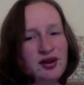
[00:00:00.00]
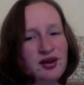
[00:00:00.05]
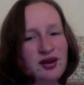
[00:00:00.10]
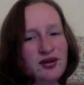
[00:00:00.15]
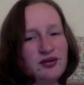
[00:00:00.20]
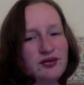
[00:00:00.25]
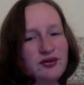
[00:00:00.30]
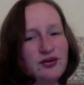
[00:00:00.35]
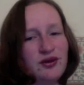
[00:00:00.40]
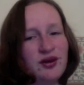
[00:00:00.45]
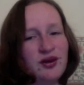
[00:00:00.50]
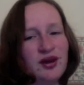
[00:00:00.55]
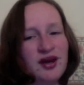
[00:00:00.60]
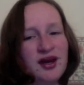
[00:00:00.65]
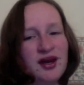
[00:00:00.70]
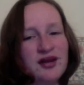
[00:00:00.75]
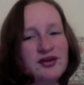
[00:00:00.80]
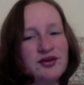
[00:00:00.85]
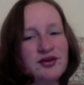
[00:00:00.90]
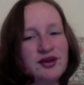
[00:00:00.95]
for I
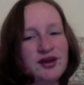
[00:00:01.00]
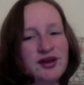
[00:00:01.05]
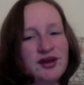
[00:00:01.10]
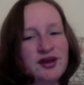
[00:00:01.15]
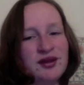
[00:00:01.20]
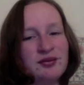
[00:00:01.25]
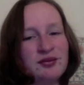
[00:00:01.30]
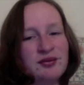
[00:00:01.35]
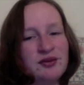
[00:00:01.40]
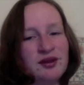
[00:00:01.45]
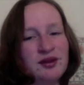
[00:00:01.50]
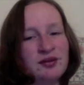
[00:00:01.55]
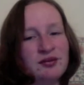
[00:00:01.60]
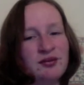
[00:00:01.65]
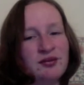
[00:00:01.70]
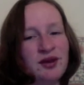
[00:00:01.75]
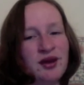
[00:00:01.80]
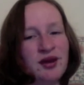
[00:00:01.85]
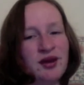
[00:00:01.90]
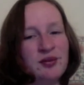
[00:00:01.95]
dreamed that
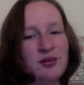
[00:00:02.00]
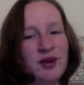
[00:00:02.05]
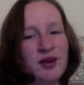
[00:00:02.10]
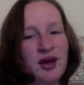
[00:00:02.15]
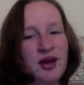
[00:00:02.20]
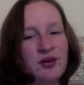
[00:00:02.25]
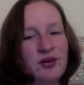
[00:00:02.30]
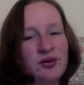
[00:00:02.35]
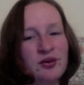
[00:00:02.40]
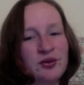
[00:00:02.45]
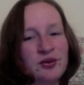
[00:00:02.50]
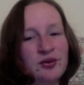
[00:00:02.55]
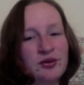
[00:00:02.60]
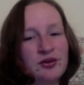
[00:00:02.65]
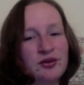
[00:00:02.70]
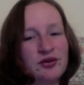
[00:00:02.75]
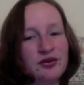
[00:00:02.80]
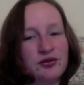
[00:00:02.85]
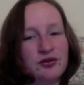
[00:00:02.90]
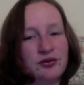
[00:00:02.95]
my bower
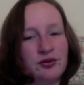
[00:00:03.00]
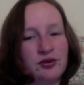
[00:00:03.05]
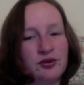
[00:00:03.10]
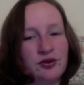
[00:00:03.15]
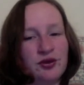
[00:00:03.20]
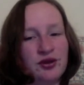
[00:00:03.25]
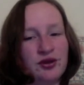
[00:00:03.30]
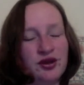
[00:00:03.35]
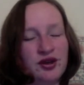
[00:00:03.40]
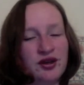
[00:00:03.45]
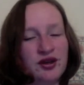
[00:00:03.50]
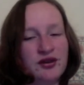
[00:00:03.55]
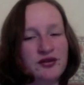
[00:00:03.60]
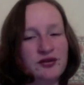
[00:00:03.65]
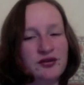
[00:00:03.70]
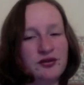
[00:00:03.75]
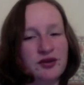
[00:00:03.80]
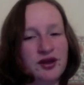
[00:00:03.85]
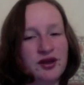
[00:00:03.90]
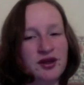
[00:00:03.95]
was full of
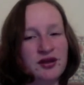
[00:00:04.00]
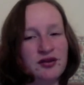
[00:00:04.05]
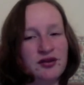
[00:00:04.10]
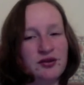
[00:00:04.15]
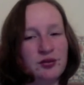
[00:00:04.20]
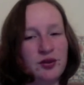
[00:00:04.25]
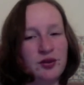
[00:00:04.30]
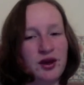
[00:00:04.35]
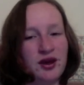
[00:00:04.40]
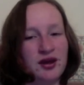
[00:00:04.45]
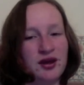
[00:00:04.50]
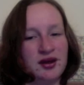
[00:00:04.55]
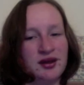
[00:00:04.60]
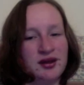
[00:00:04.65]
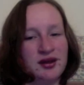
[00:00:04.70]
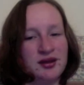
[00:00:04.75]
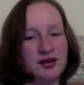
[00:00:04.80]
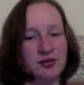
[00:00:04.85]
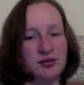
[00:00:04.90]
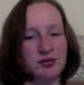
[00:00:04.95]
rep's
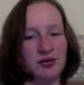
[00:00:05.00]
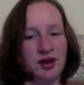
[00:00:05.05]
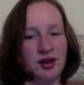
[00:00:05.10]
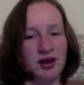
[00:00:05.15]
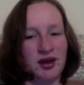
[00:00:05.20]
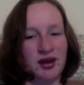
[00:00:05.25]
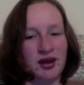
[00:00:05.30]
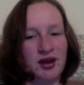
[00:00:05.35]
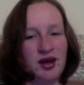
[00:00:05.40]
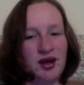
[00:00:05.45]
wine and my